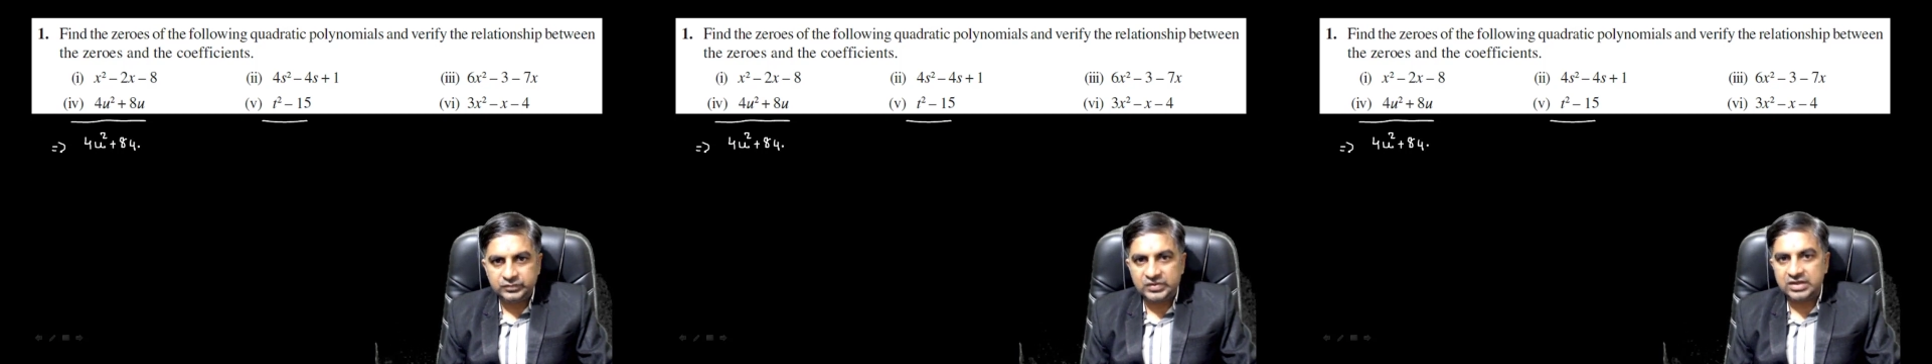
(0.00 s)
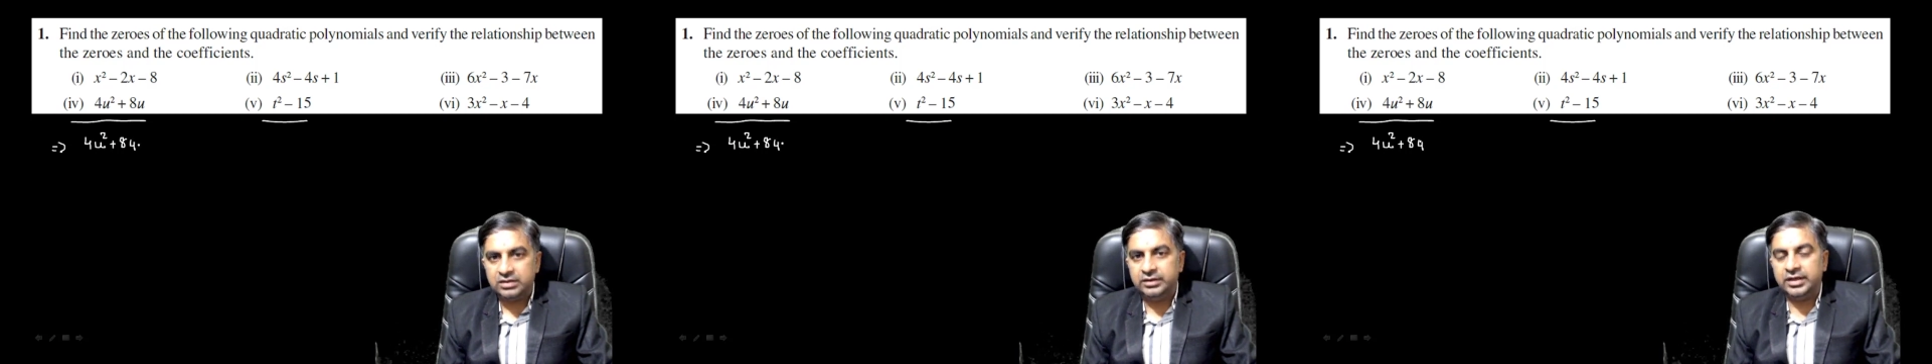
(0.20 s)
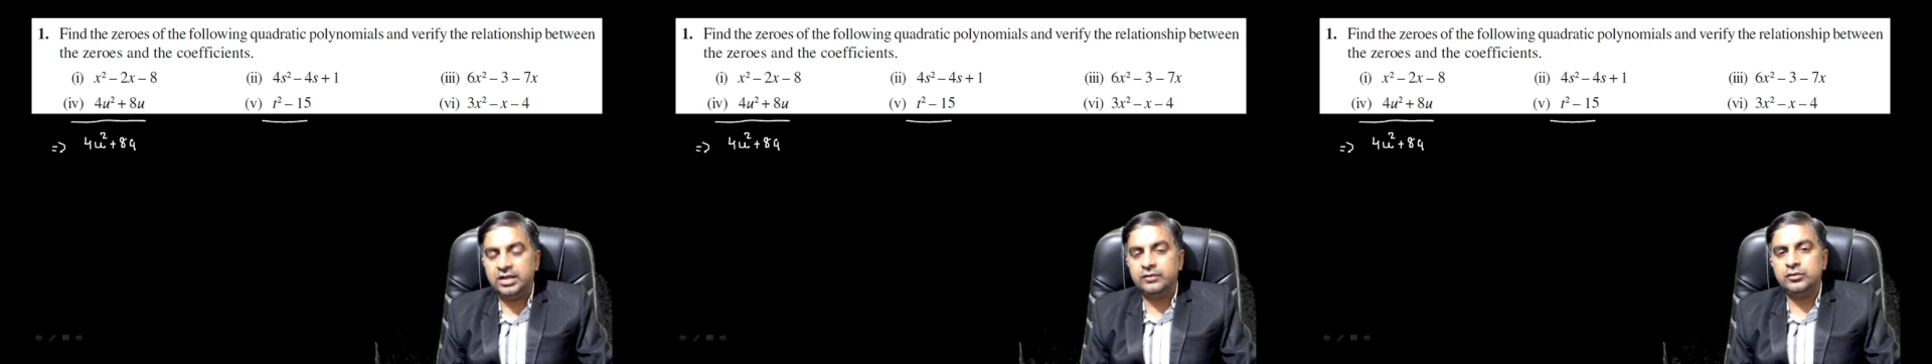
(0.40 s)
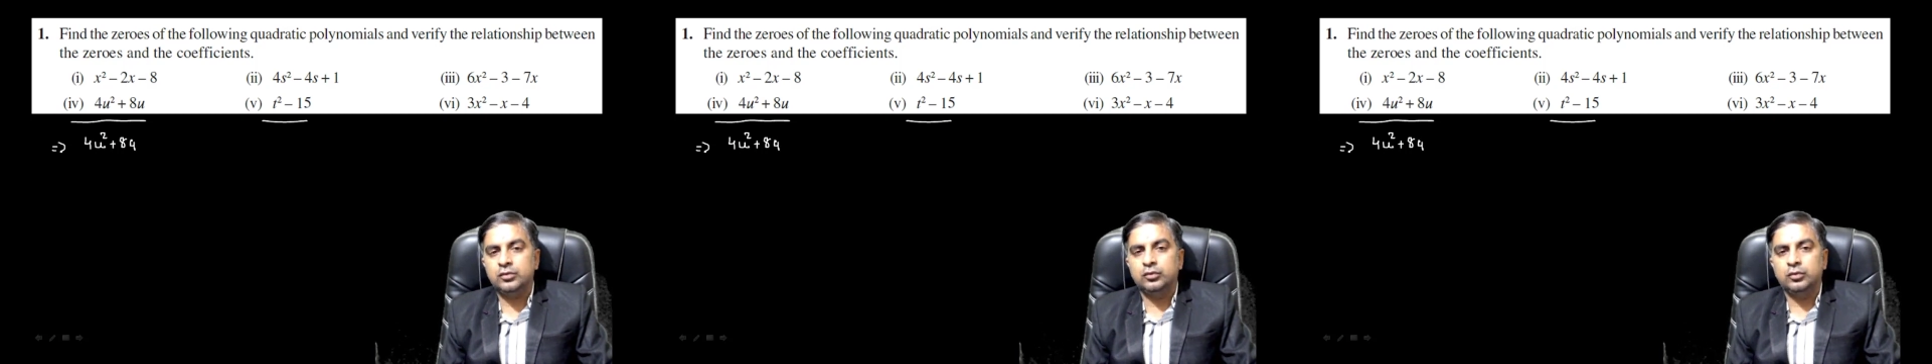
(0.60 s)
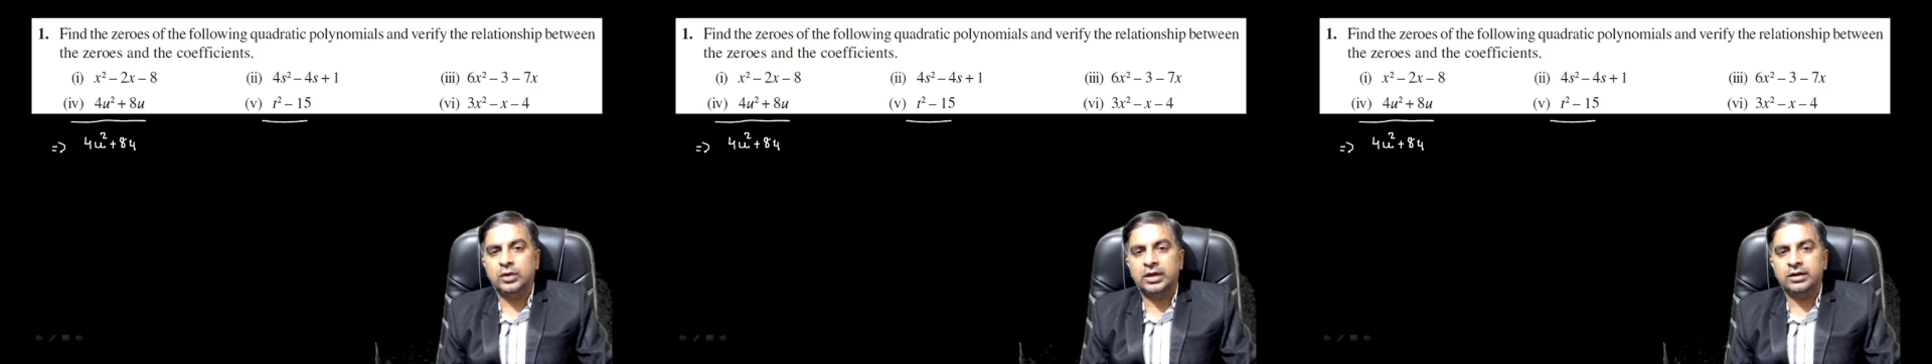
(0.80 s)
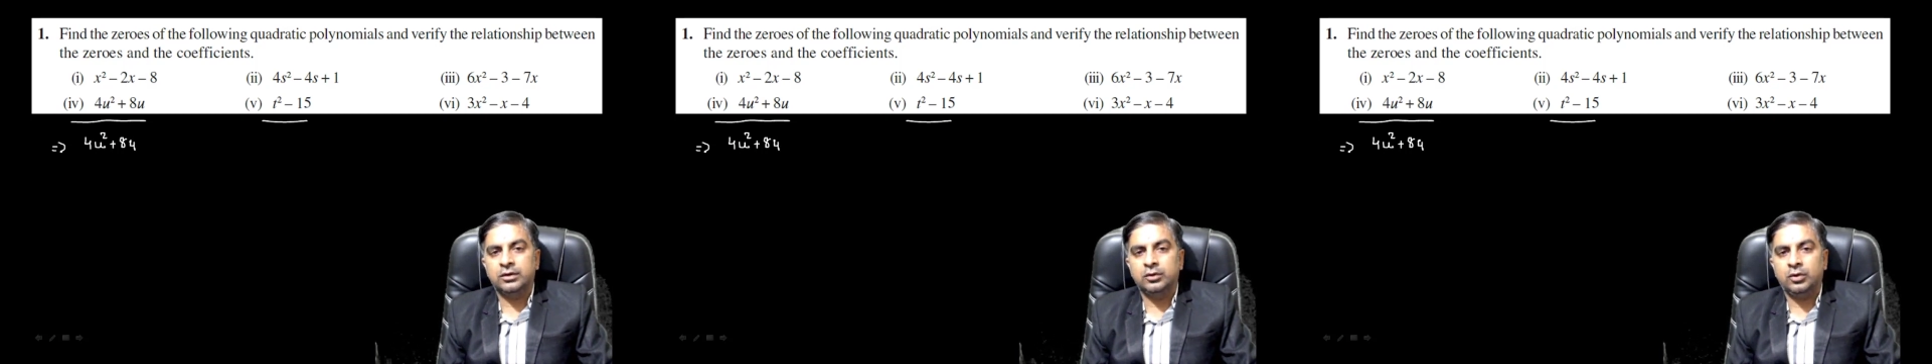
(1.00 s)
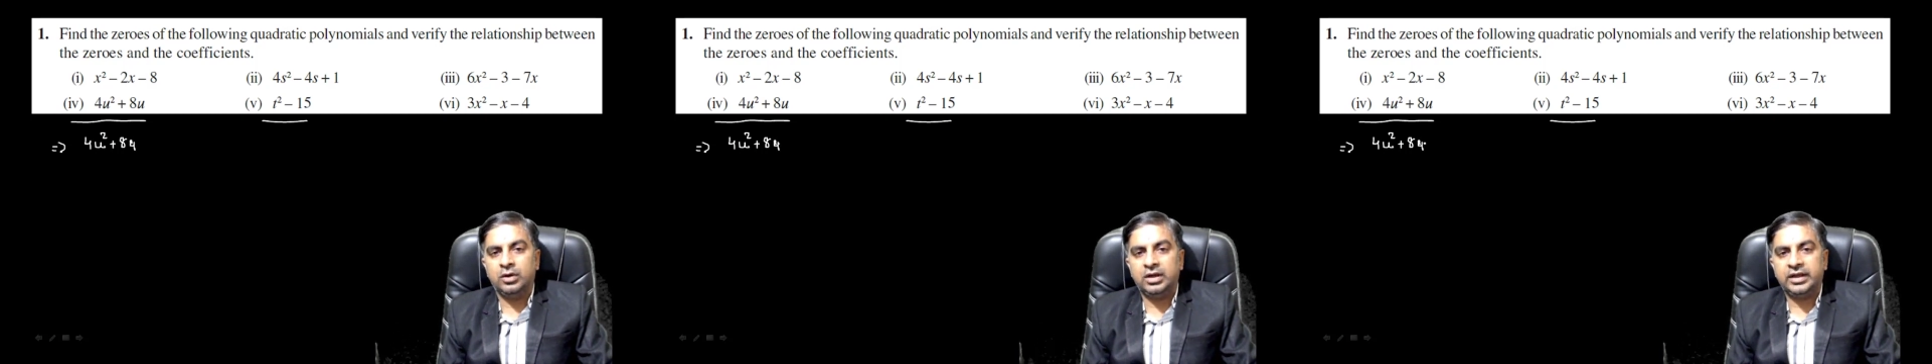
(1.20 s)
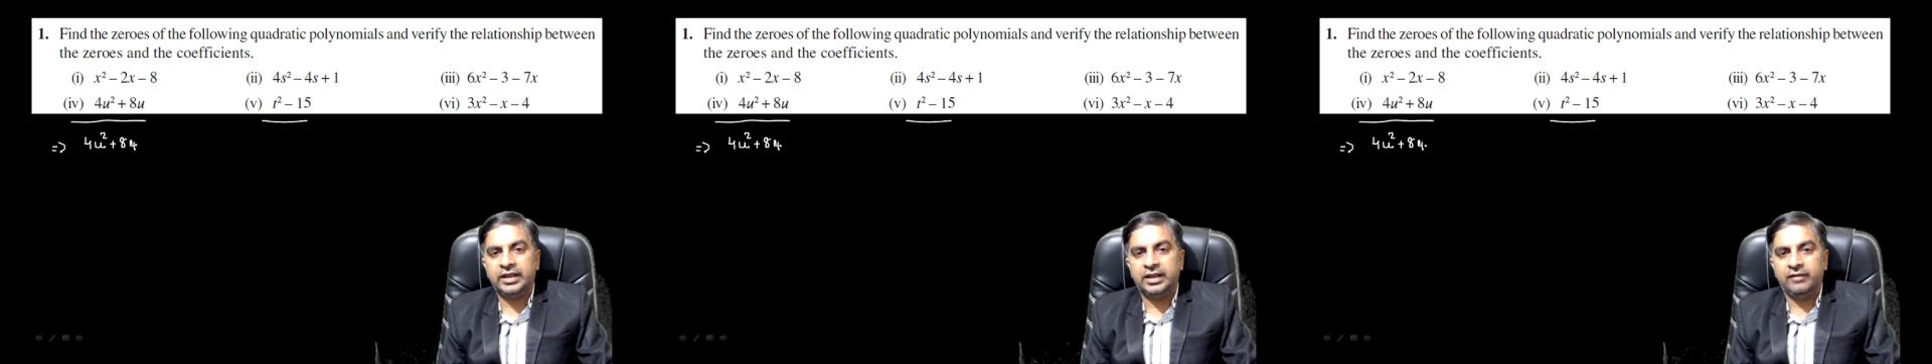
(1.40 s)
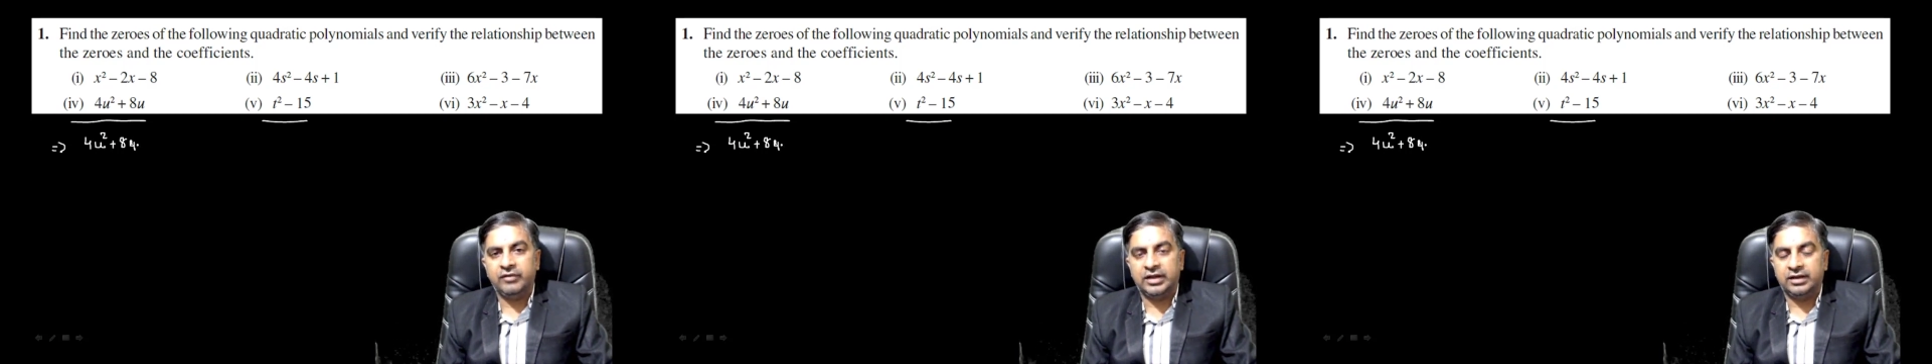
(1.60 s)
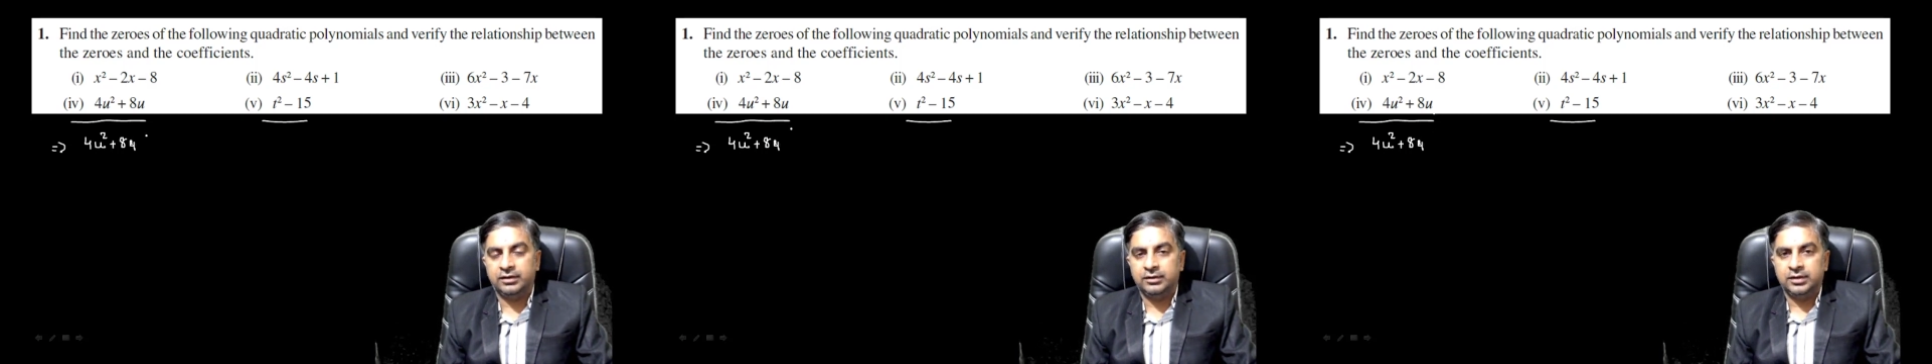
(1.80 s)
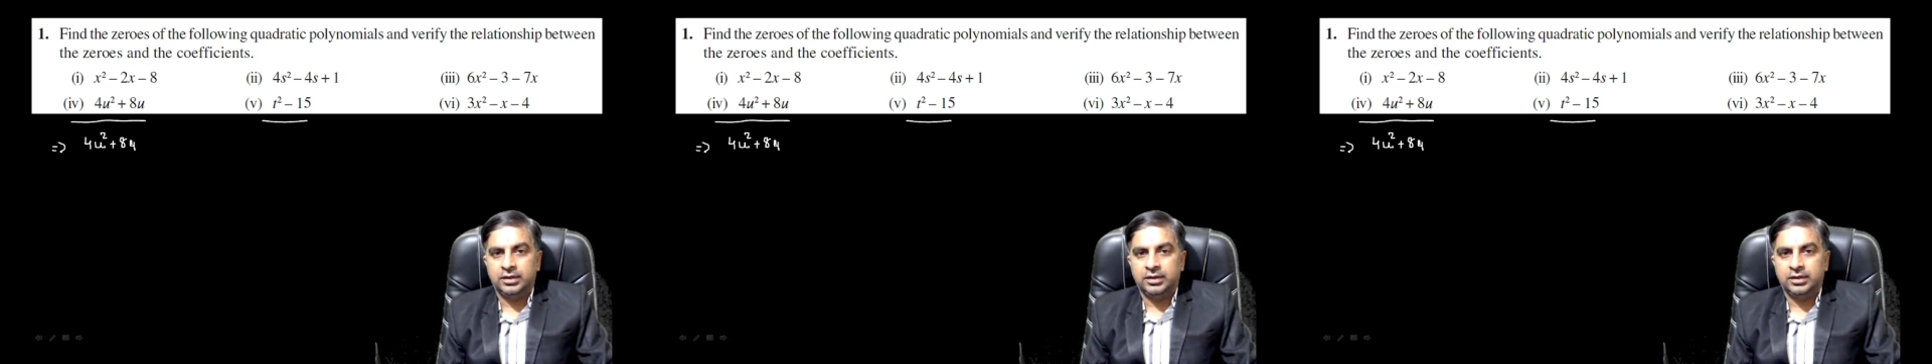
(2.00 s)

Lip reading: Now you are not having